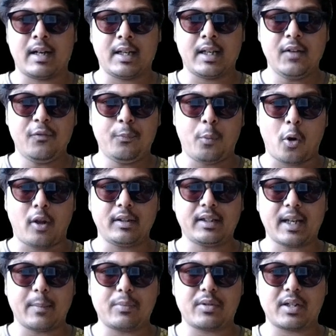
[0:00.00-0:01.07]
and if
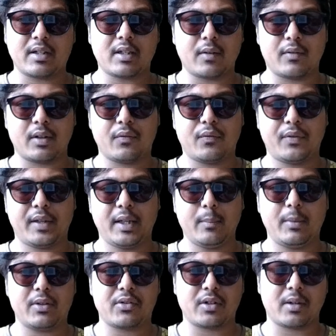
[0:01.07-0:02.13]
pawn captures our
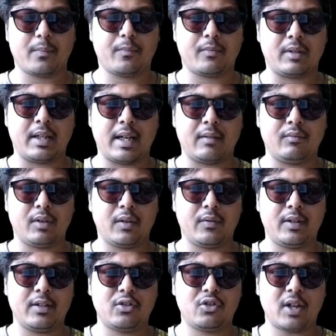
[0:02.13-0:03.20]
free bishop, then we
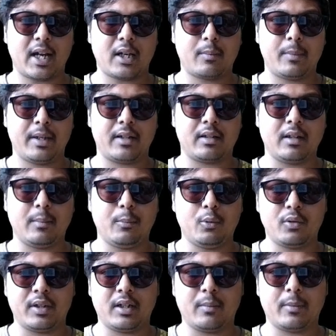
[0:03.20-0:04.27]
will checkmate the
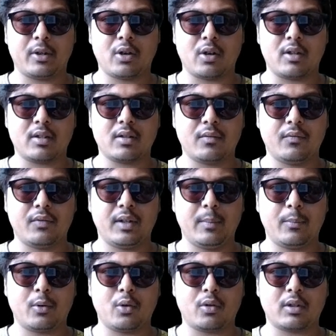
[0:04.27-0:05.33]
opponent because
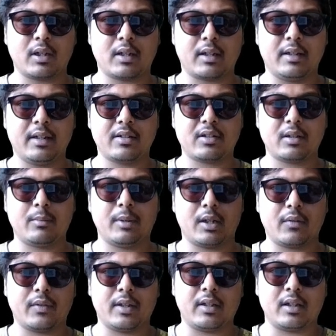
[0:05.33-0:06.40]
we broke the connection
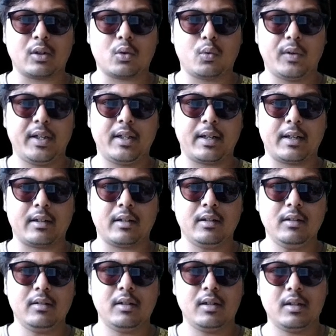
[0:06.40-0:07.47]
between the queen and
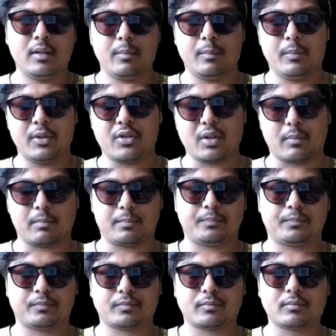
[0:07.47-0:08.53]
the bishop.
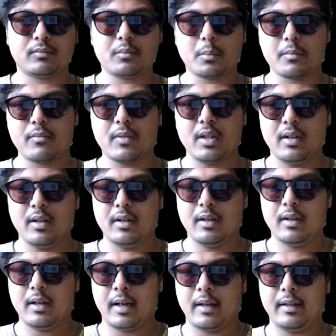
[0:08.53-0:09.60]

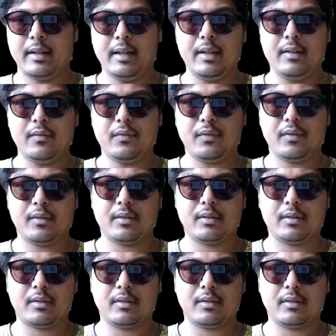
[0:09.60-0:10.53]
And if